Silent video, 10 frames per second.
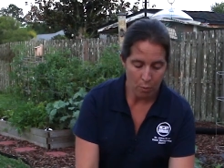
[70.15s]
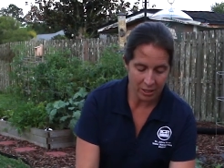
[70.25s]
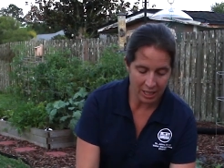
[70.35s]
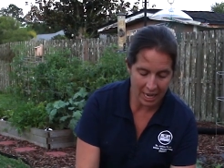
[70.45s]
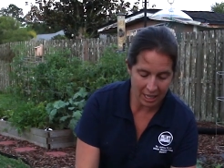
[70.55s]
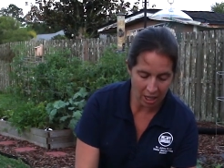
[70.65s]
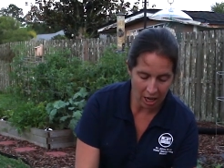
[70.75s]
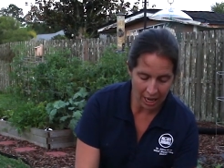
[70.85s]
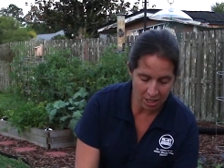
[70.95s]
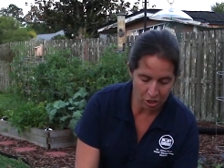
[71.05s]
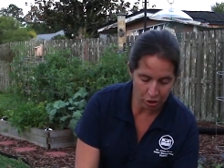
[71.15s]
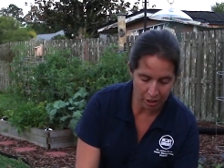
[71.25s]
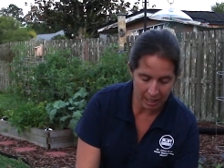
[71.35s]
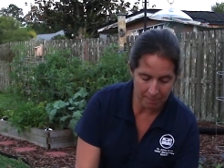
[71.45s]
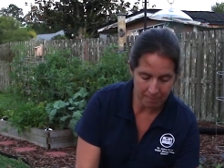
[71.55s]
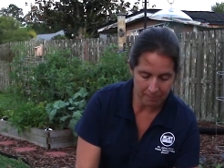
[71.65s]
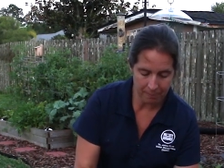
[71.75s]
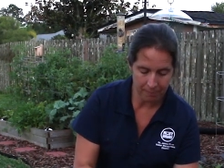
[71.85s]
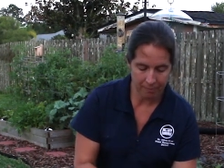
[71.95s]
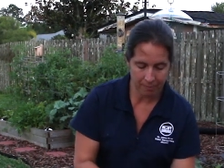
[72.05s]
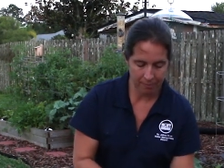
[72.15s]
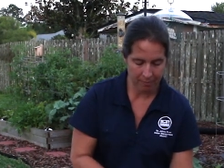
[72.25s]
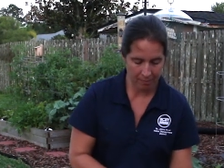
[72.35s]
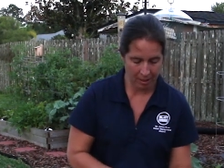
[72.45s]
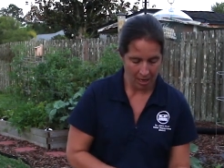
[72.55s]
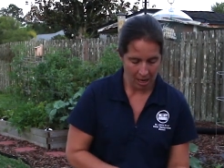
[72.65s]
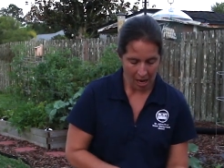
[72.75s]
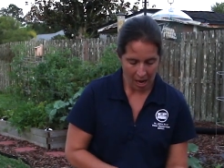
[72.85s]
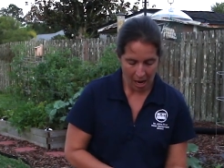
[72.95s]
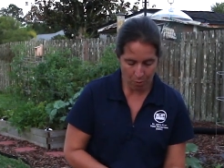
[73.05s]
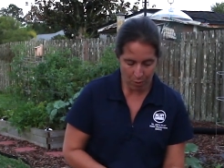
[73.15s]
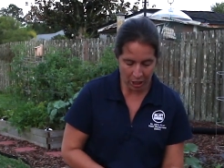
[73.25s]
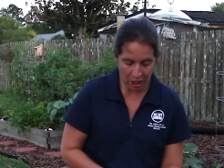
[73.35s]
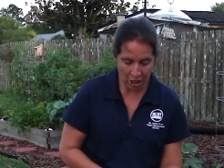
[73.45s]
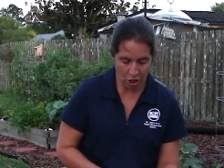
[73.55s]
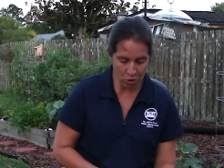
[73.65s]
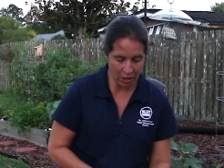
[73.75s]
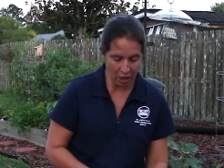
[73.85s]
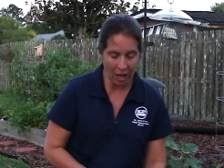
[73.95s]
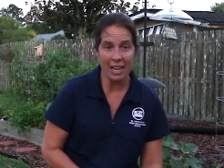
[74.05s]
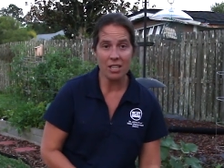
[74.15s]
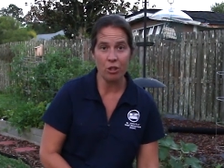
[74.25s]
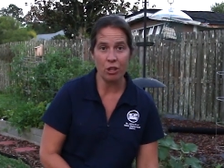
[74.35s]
we'll take our ice cream and we're gonna use our ice